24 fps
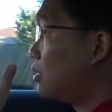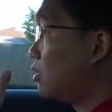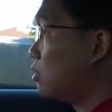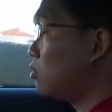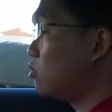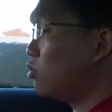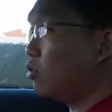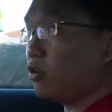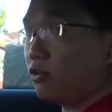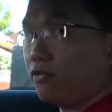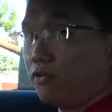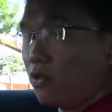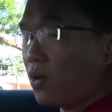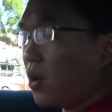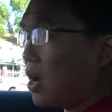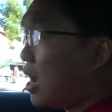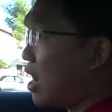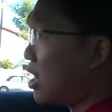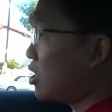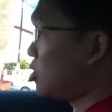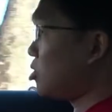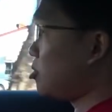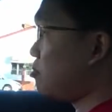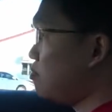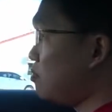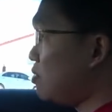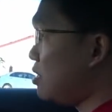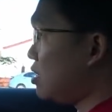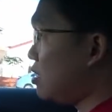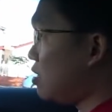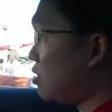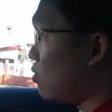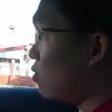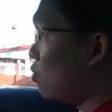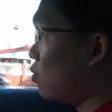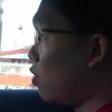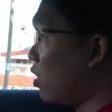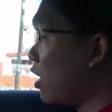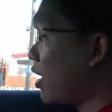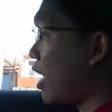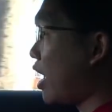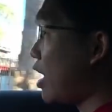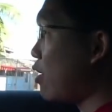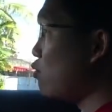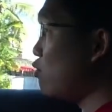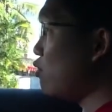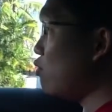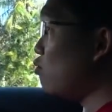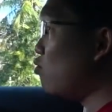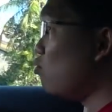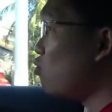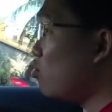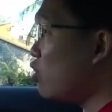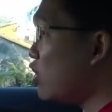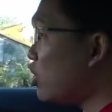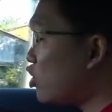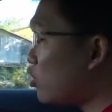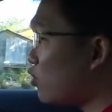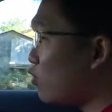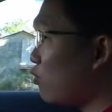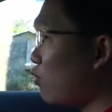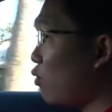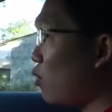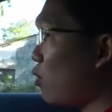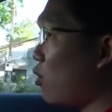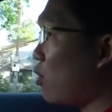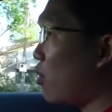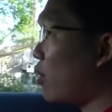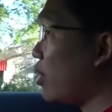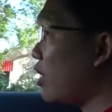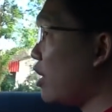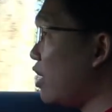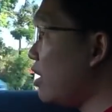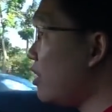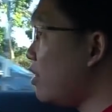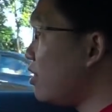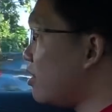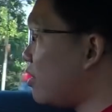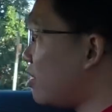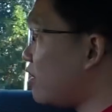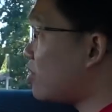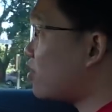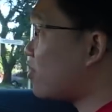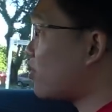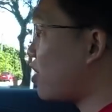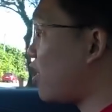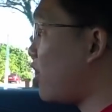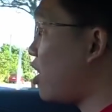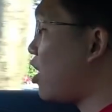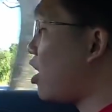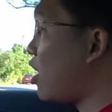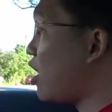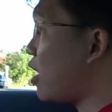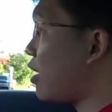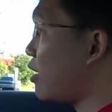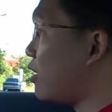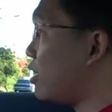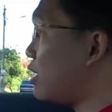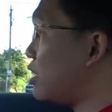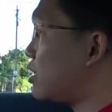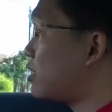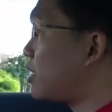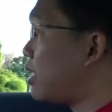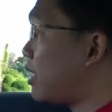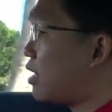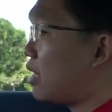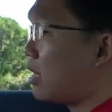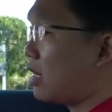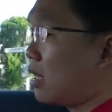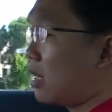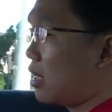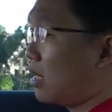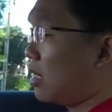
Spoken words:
So if you ask me what I would wish for in this car is that,